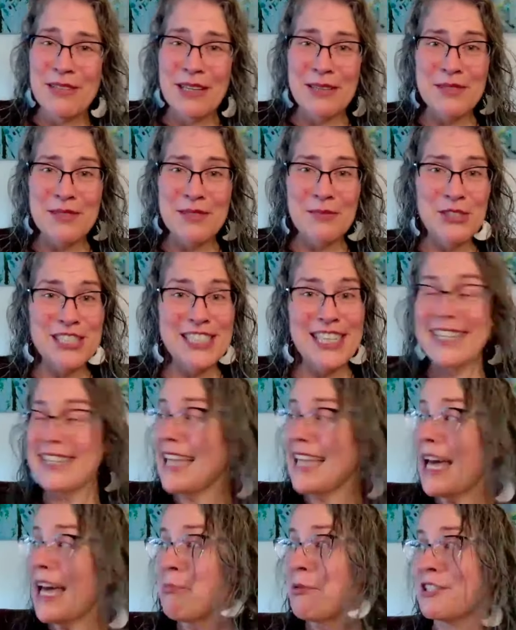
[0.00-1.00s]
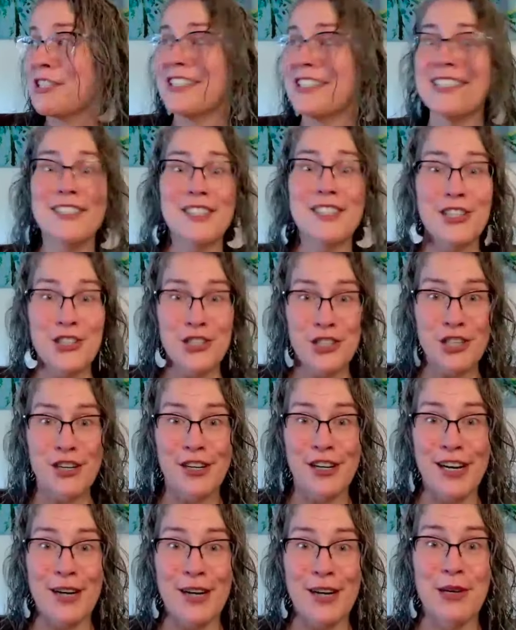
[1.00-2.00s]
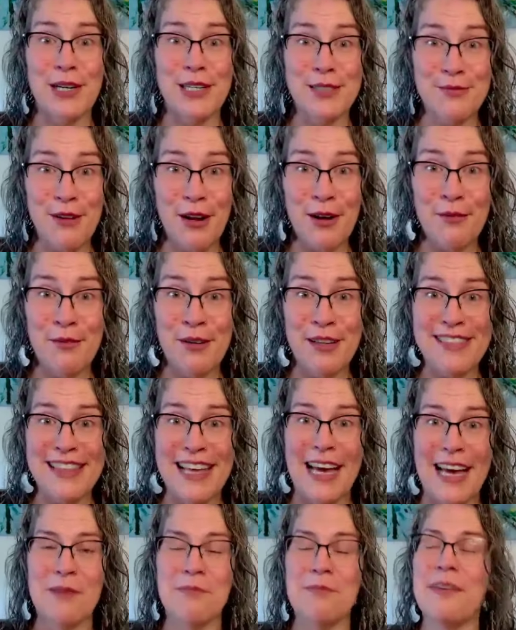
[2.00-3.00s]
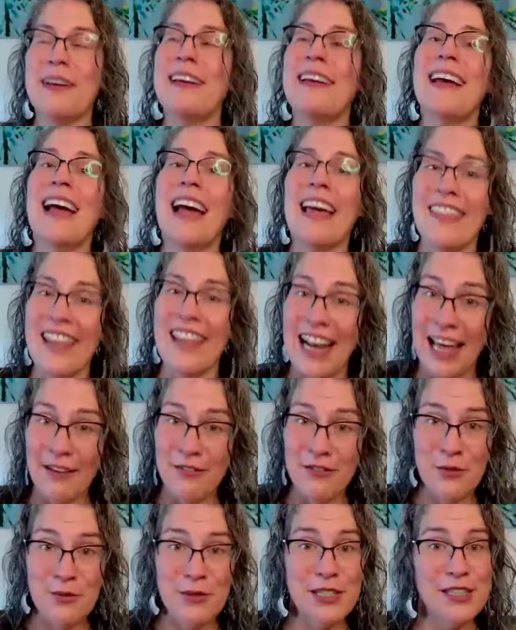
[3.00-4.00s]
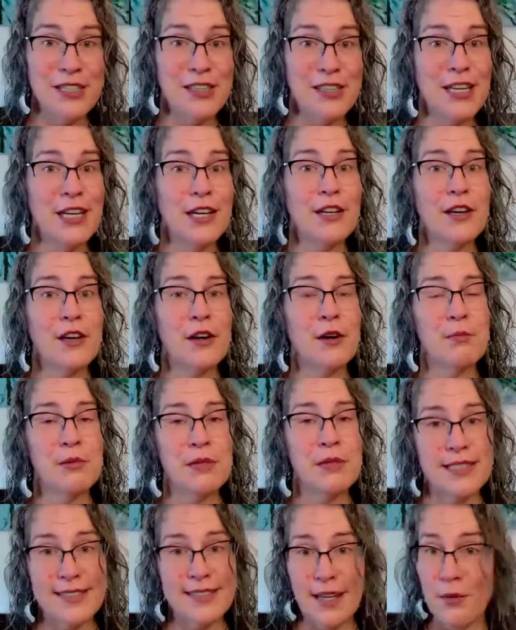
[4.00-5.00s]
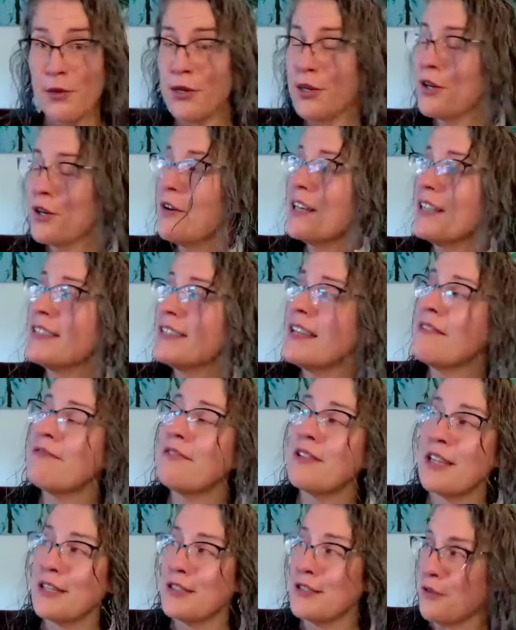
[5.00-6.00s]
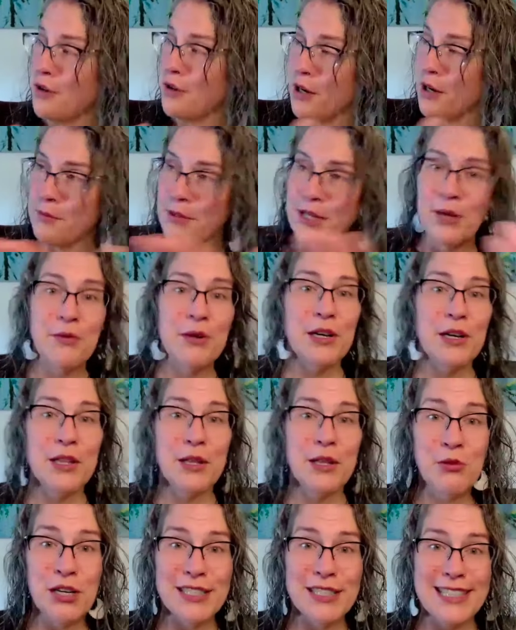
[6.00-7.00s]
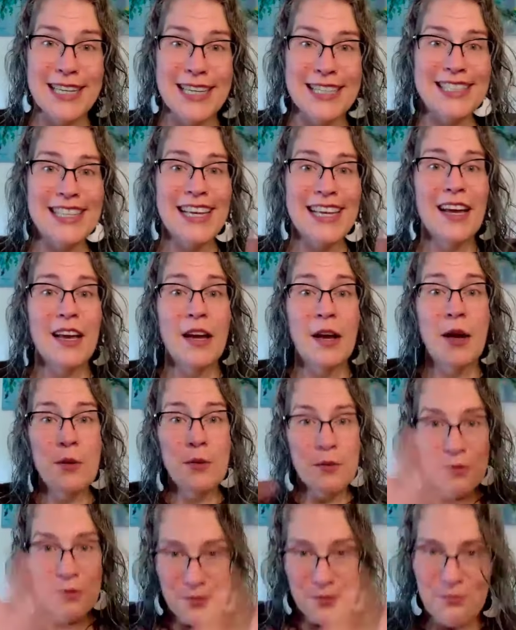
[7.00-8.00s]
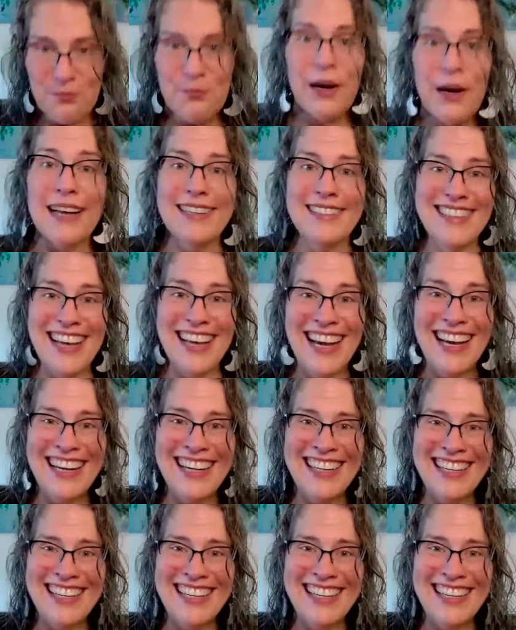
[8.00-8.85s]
Sometimes I'm just like, that person is a jerk. What is wrong with them? And then I have to reel it in and go, please get where you're going safely and don't harm anyone in the process. But